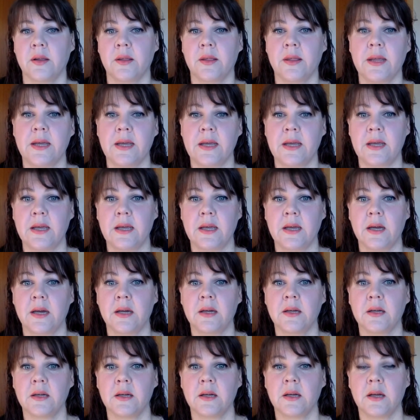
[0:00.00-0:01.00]
the
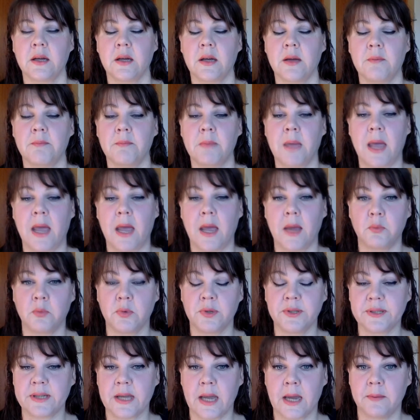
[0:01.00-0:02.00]
man
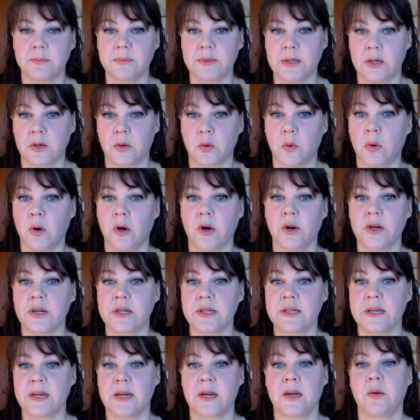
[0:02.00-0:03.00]
was kept in
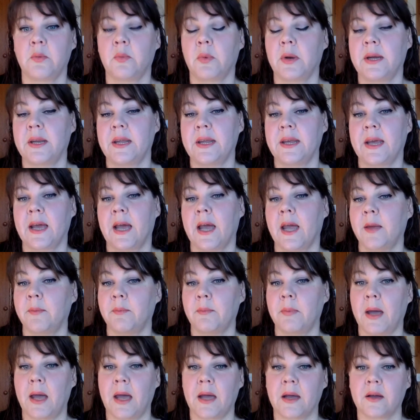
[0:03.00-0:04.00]
quarantine when he came
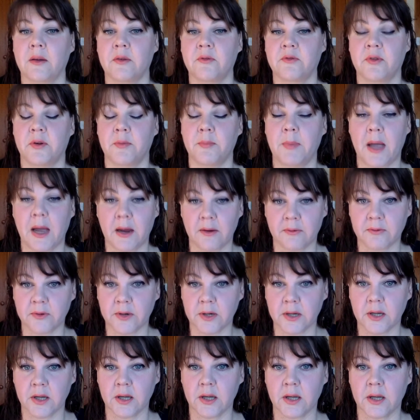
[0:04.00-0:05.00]
back from
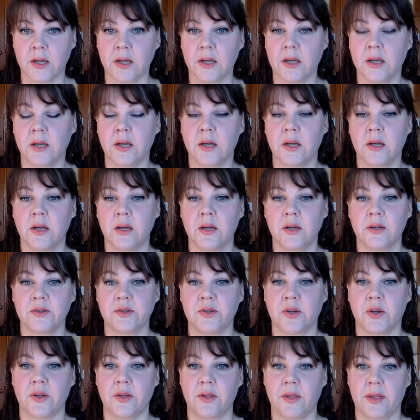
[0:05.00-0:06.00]
Africa
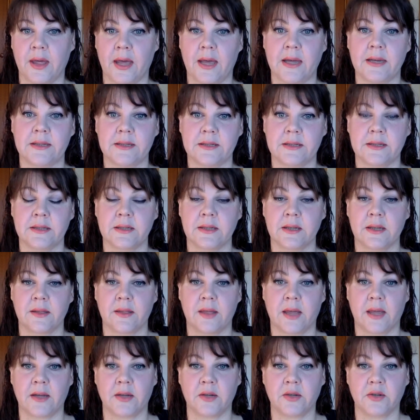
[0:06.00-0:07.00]
so that
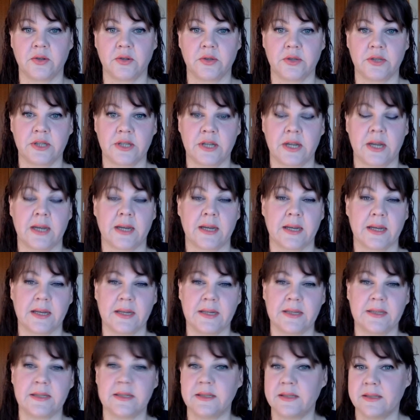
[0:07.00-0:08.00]
they could check
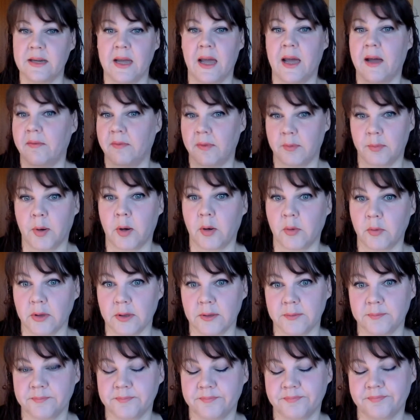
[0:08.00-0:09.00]
he didn't have
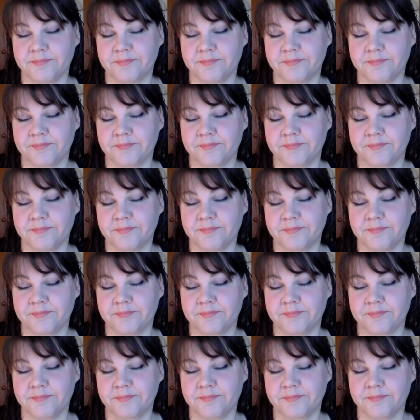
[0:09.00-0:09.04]
Ebola.